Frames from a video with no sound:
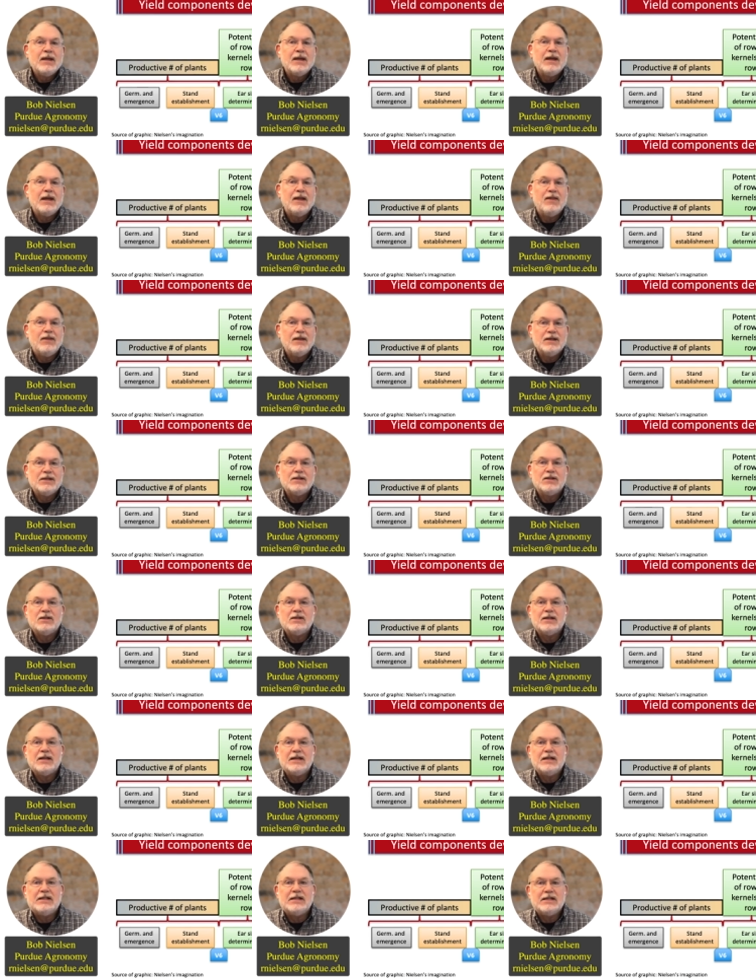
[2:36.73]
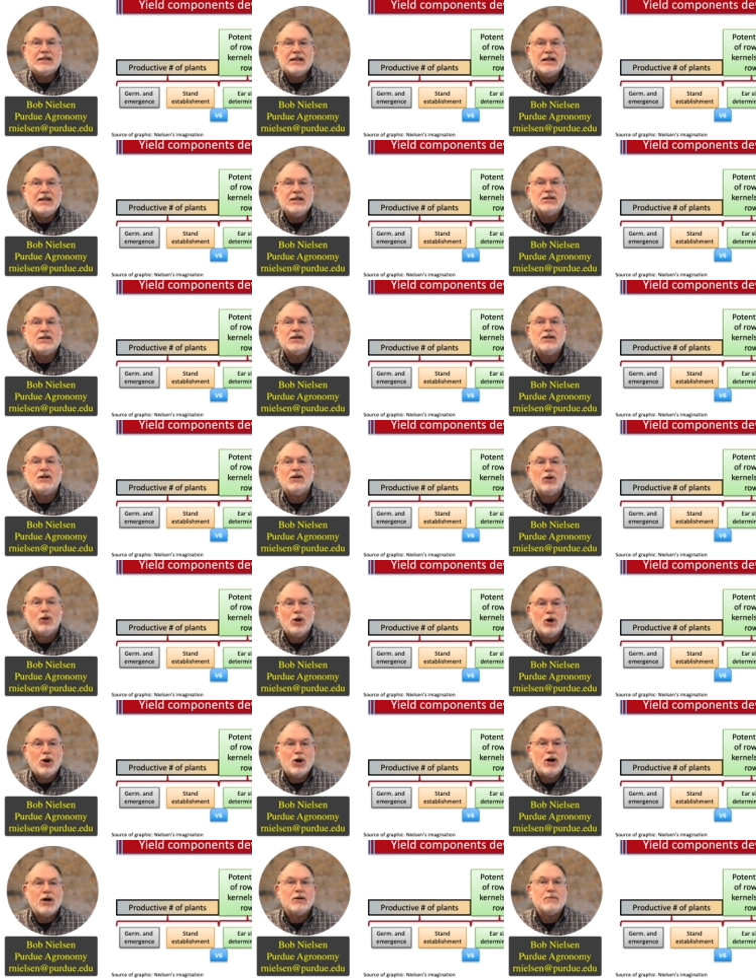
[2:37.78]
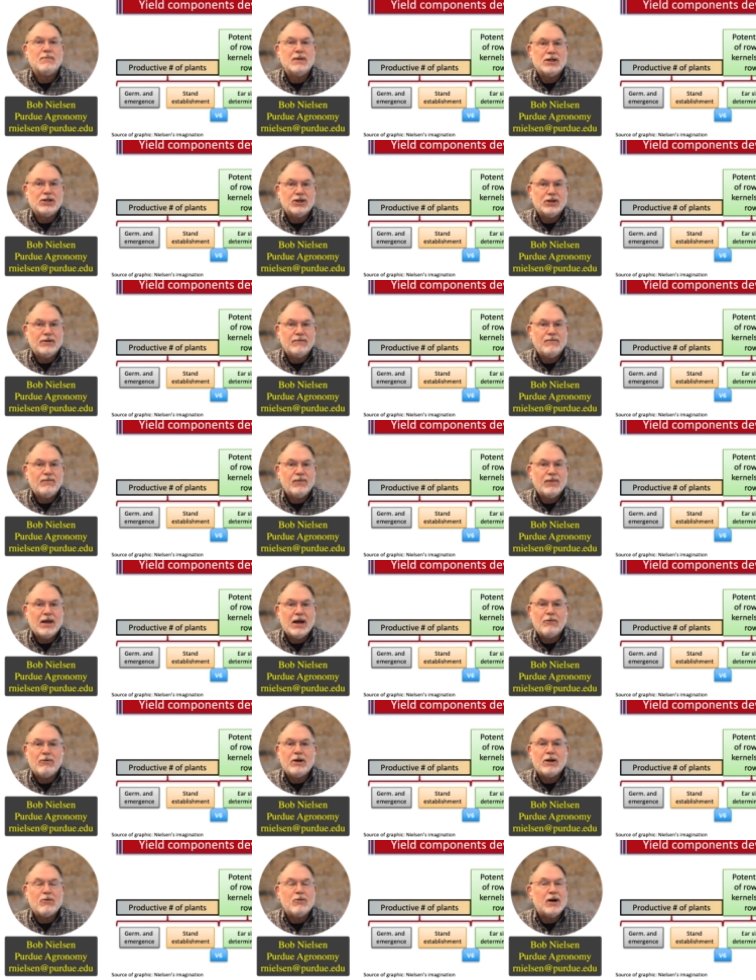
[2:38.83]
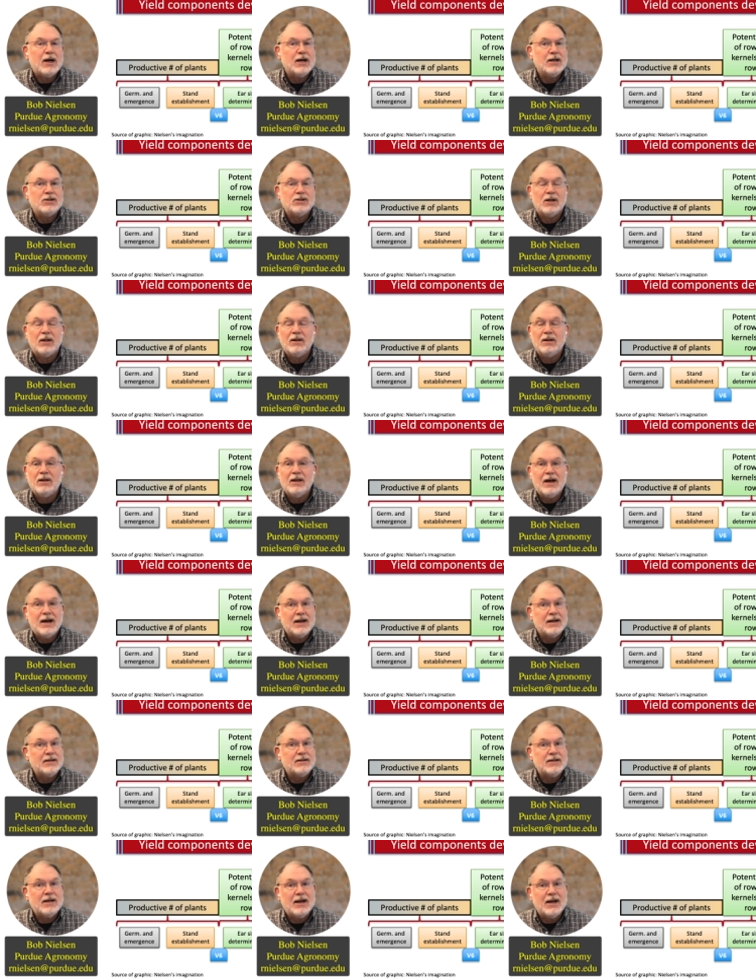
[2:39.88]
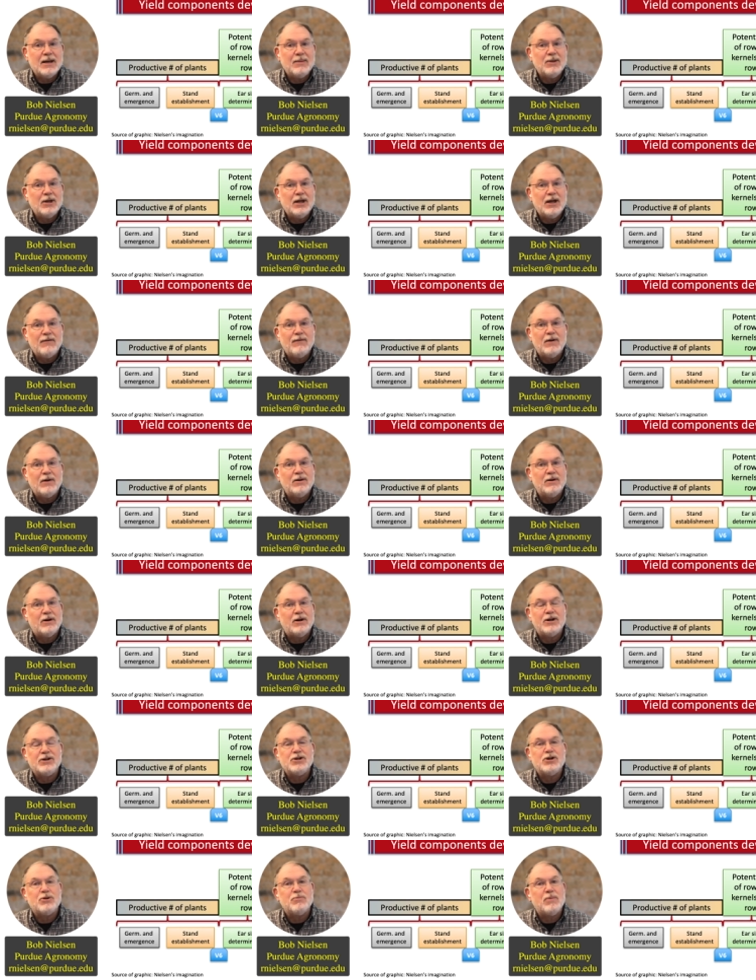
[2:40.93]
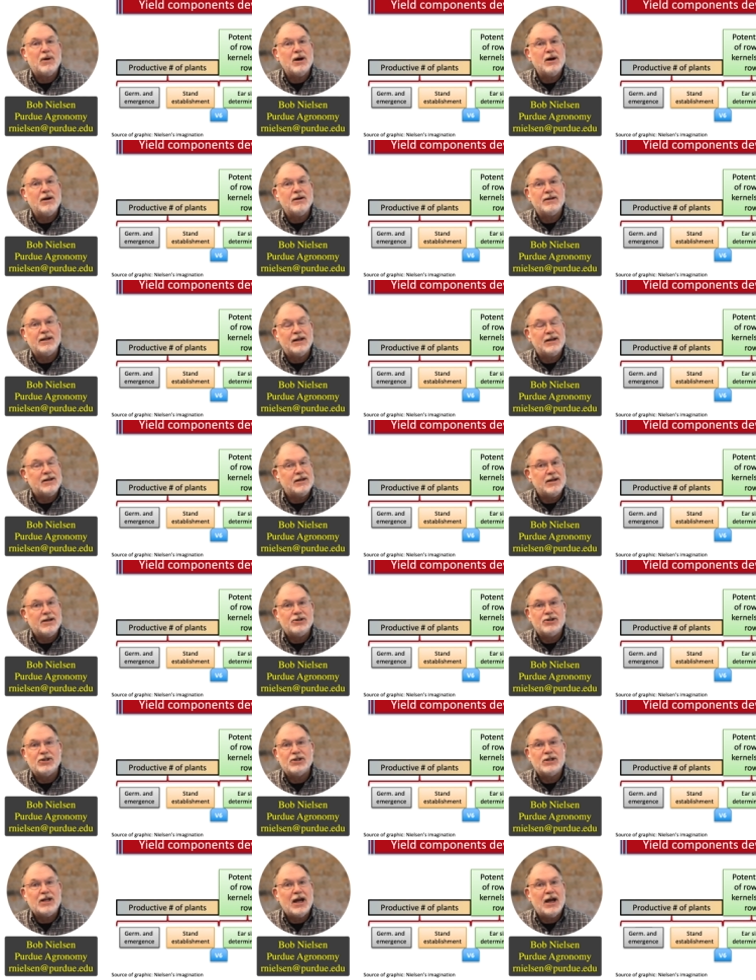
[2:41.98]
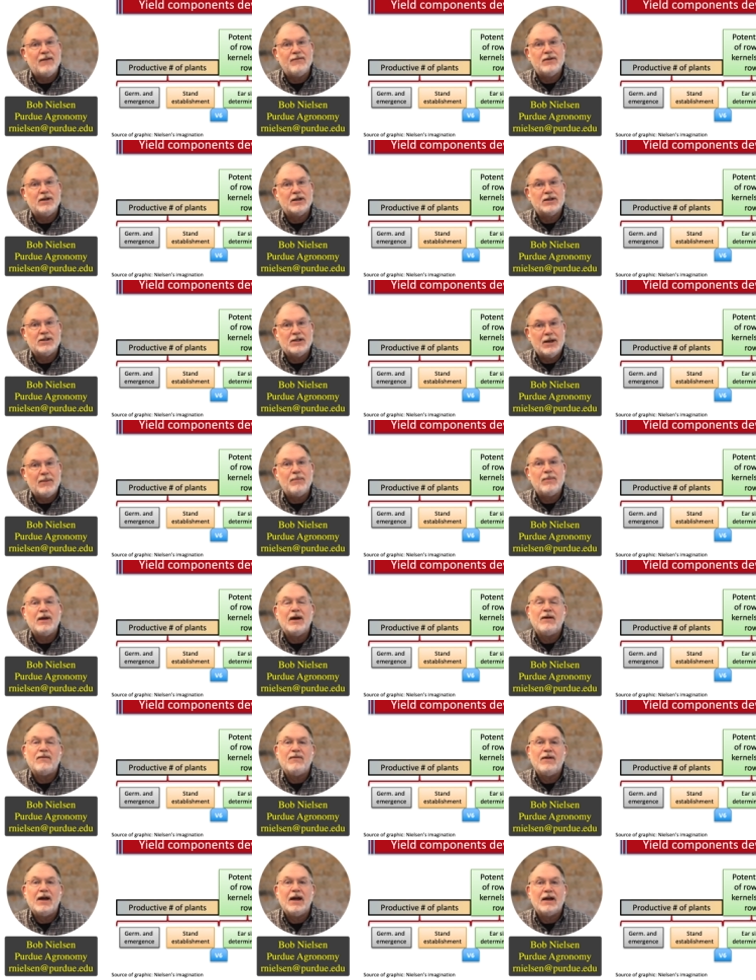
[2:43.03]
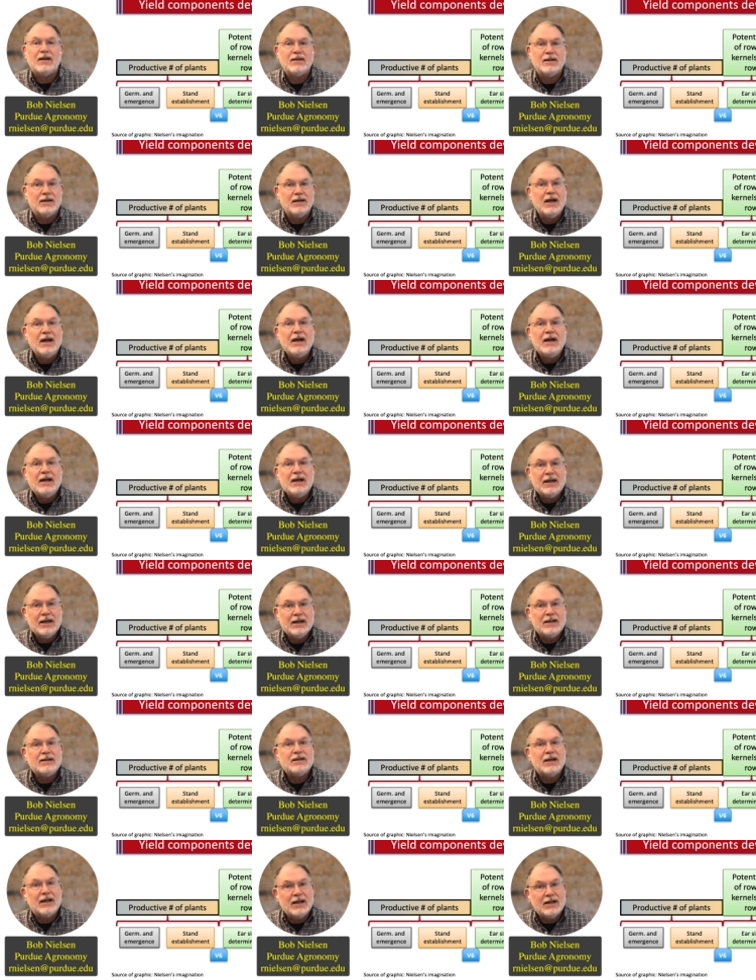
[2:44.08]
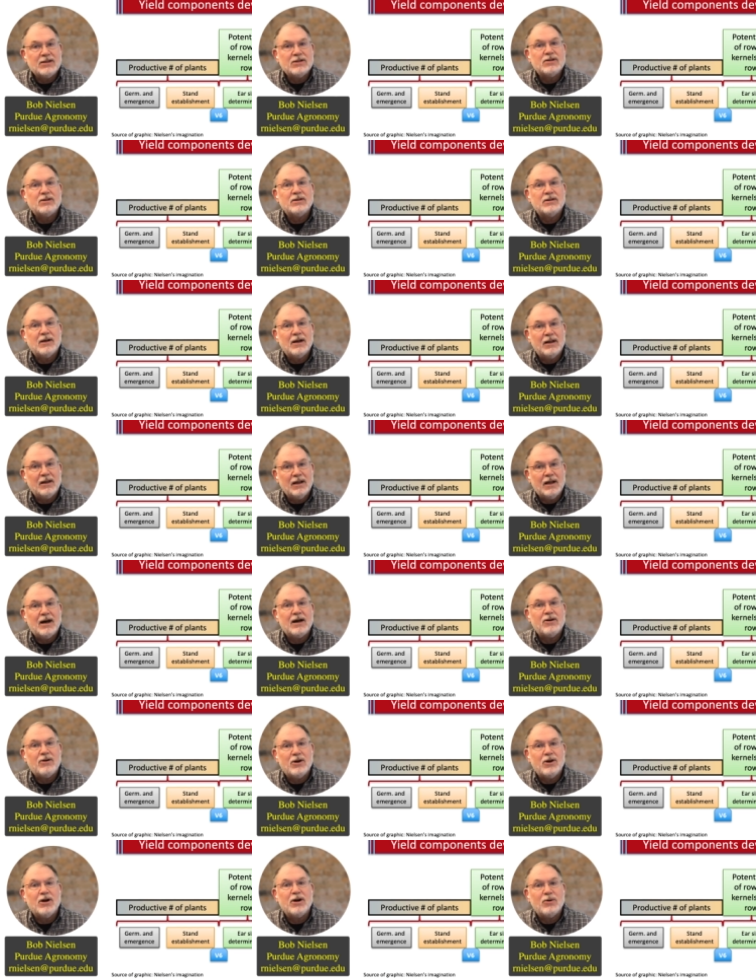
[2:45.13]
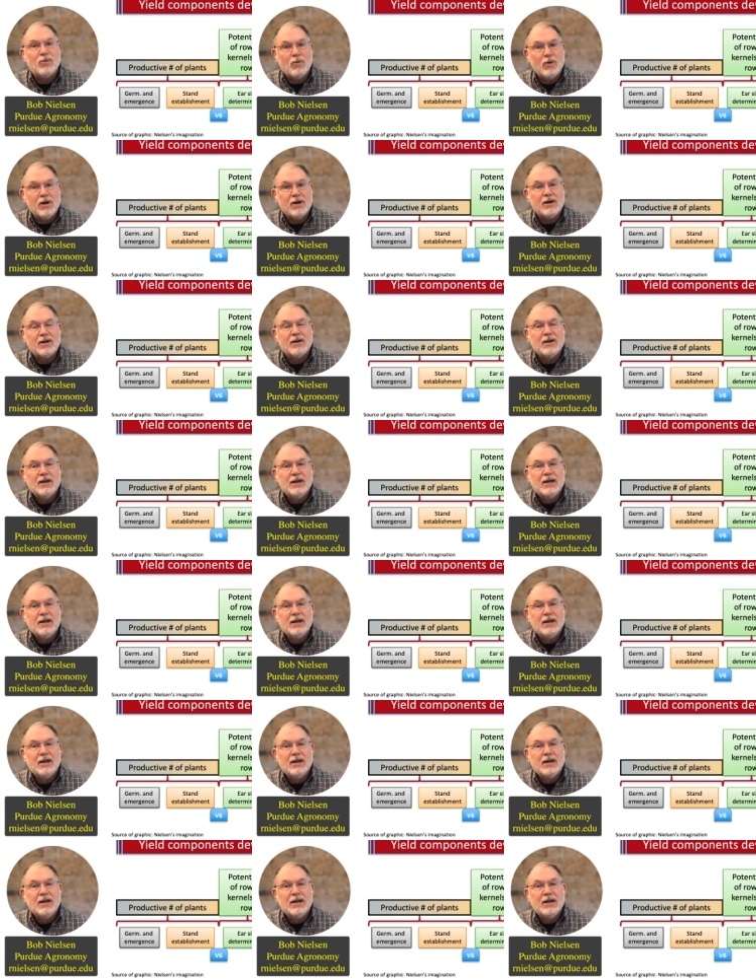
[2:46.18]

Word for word: And this is a season long mission that requires a lot of time and effort on your part, and you just have to accept that fact that it takes a lot of hard work